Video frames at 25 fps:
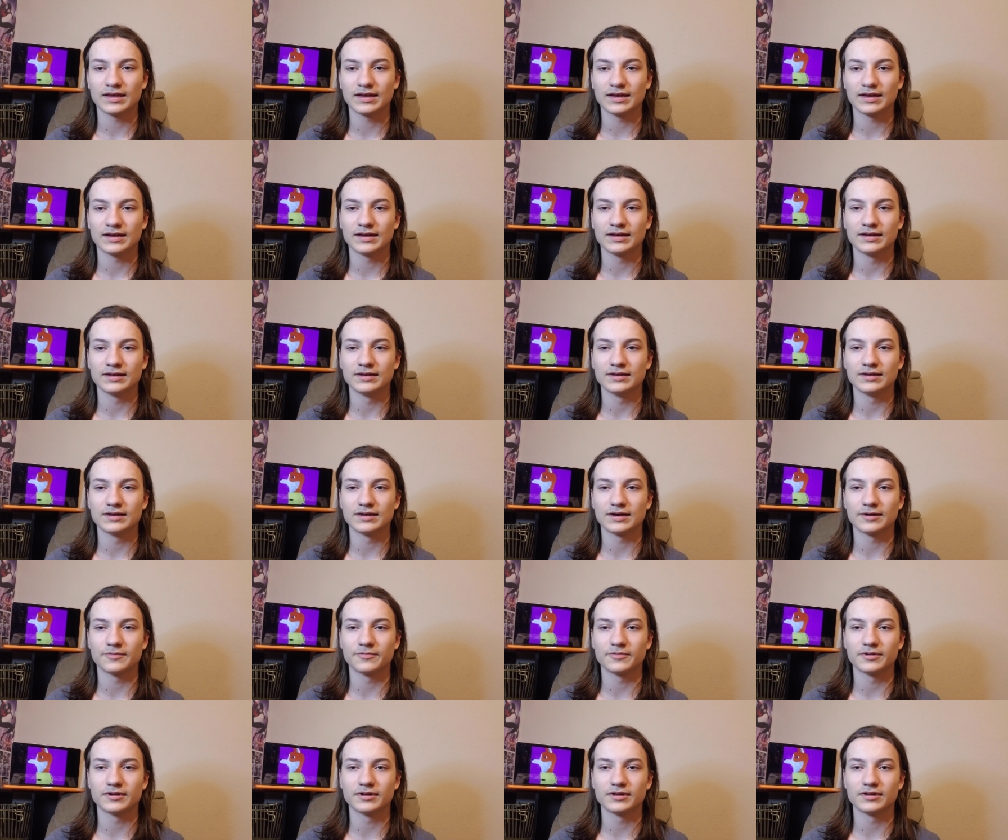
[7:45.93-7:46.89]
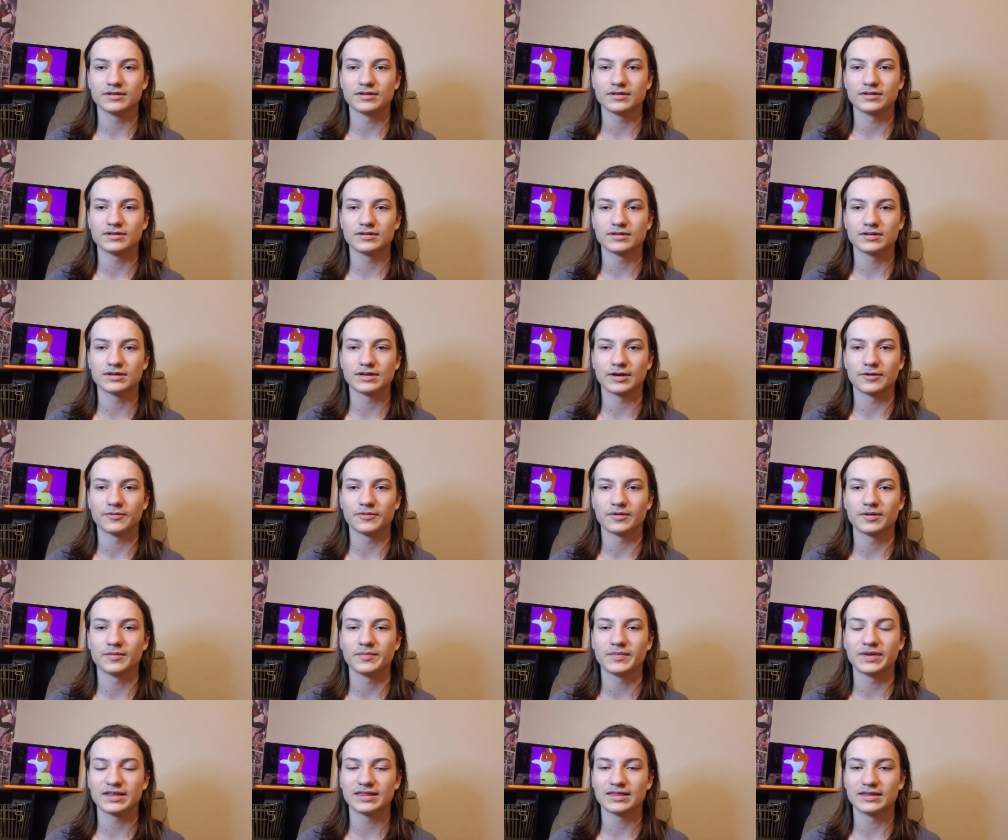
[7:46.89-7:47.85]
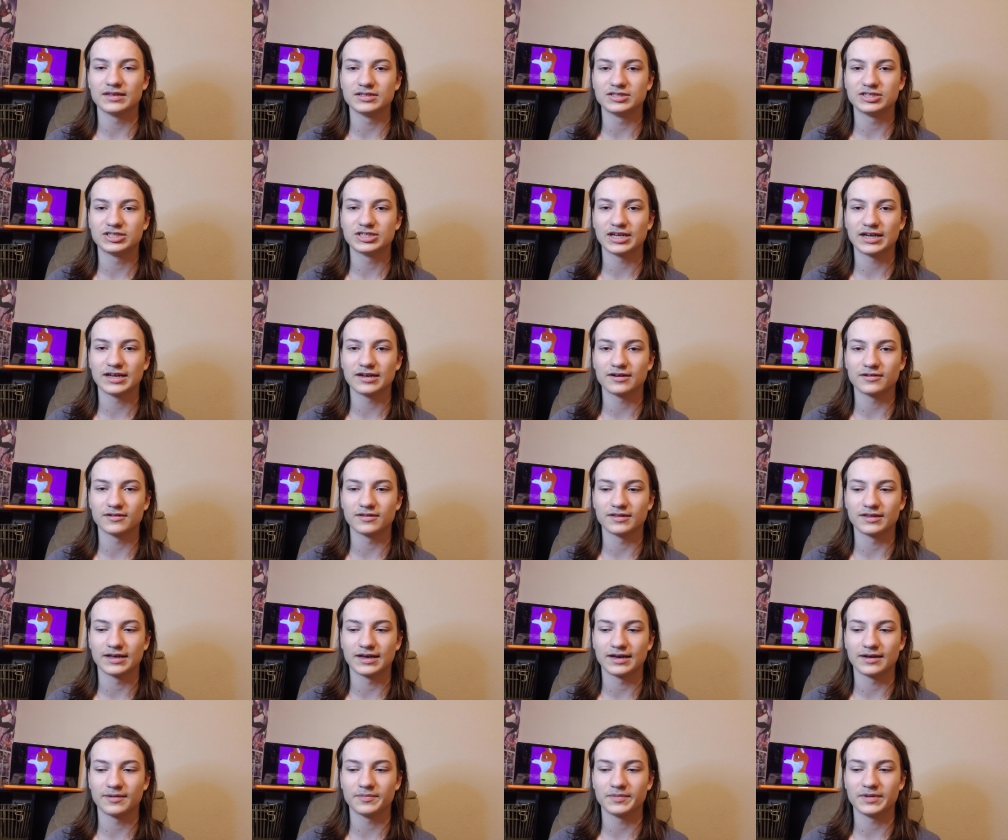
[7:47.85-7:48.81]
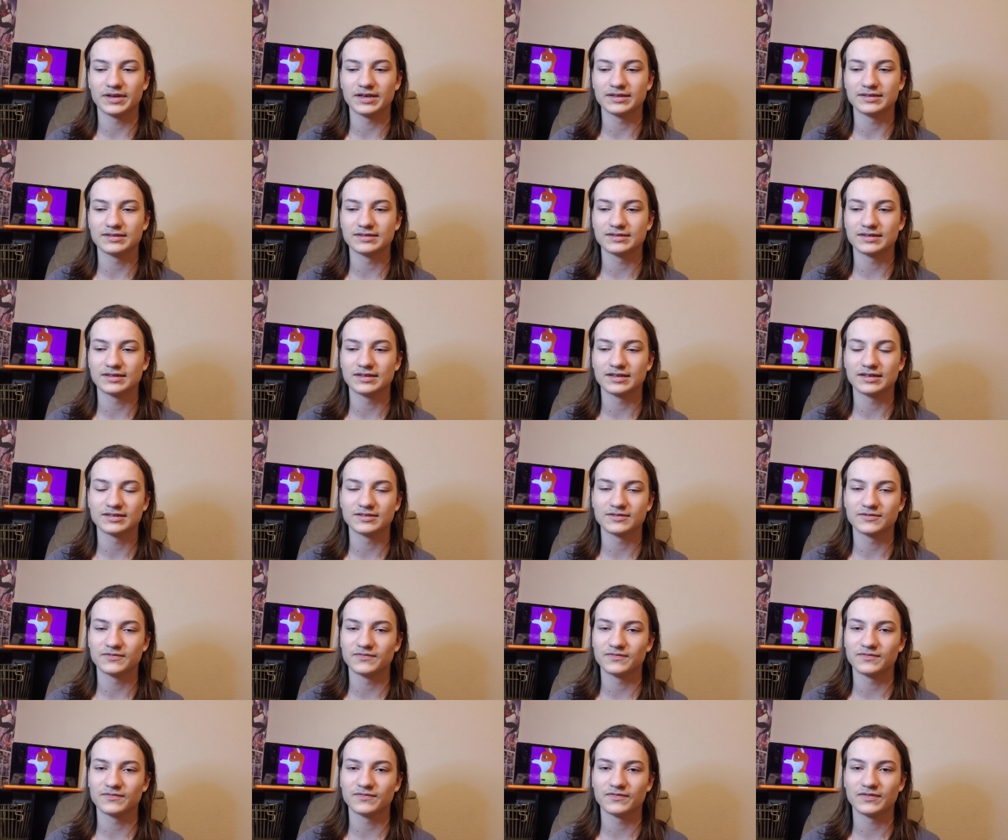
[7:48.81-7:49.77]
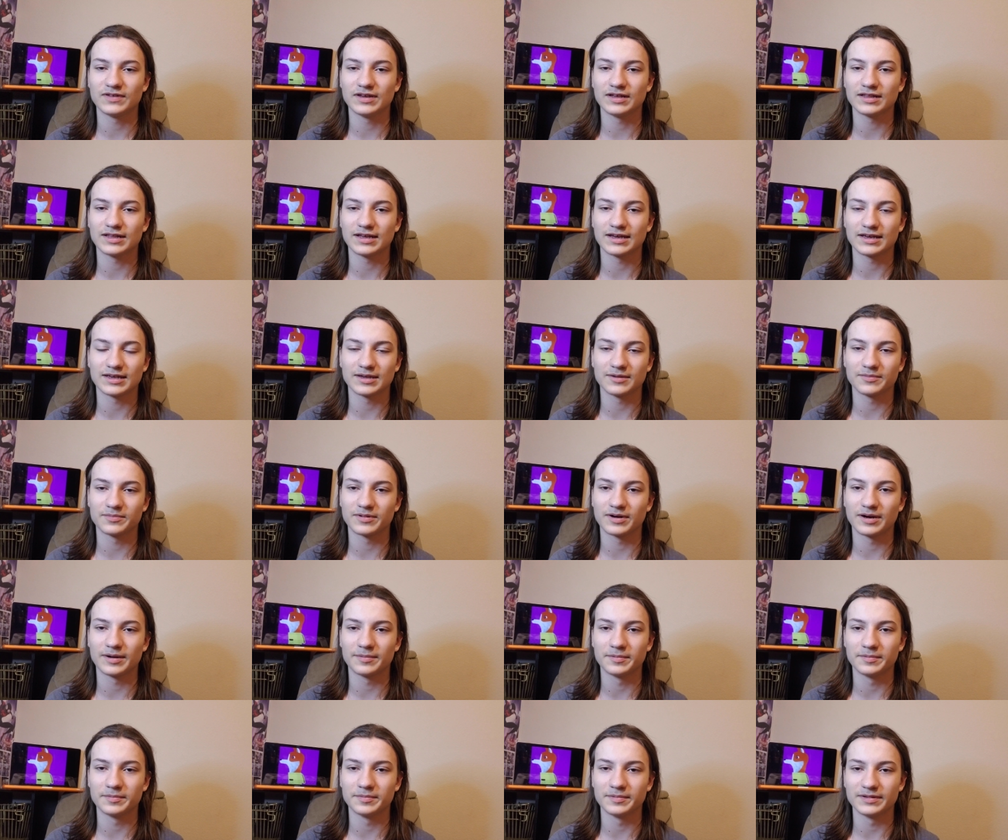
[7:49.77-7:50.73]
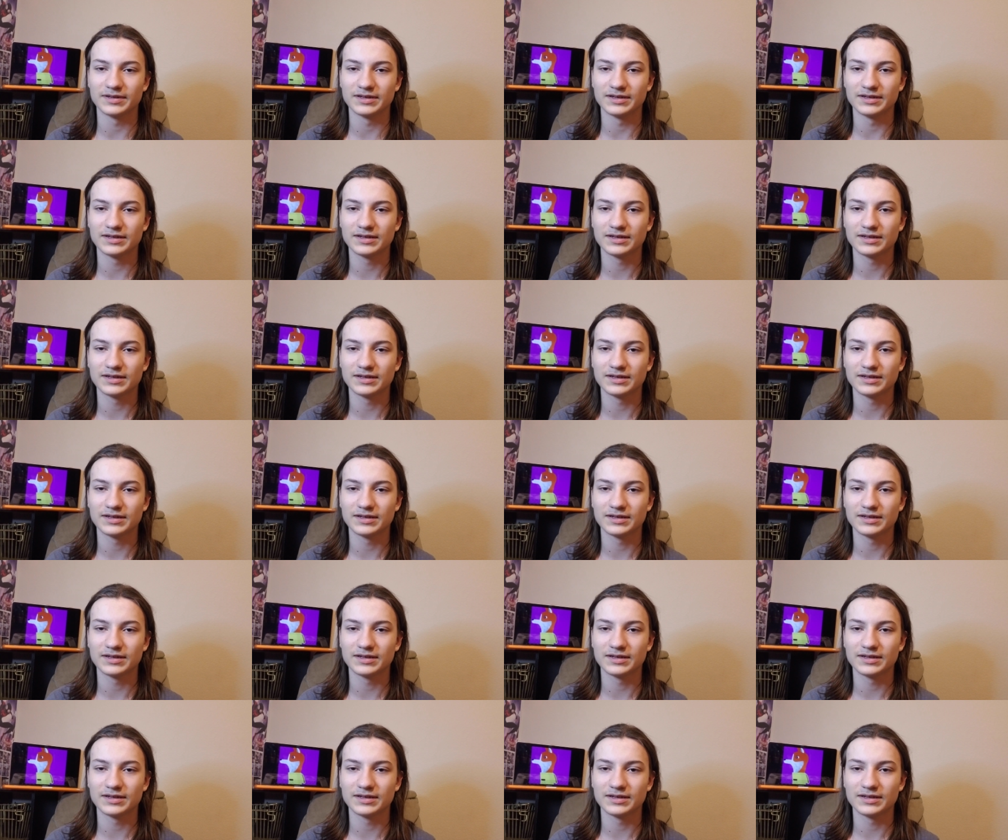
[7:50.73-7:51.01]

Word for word: And I wanna I wanna make the channel that because it doesn't feel like it probably.